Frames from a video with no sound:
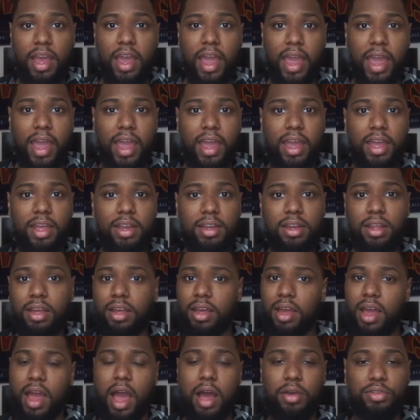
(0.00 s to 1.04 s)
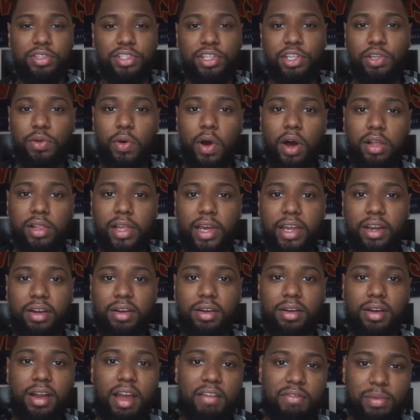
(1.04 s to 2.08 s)
And I'll see you all
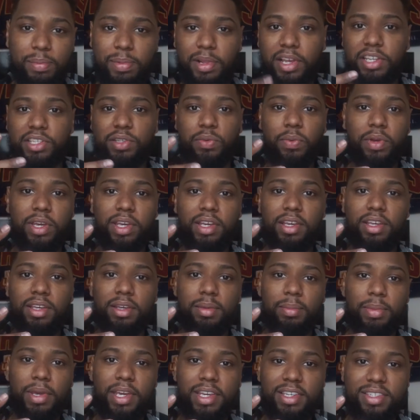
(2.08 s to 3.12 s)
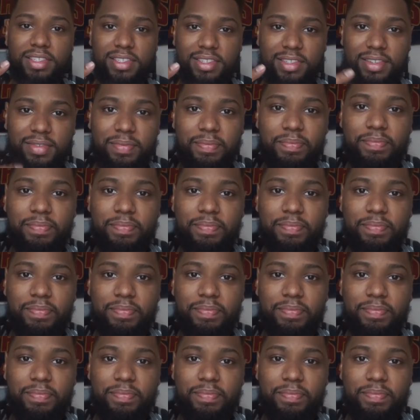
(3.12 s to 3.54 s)
later. Have a blessed week. Peace.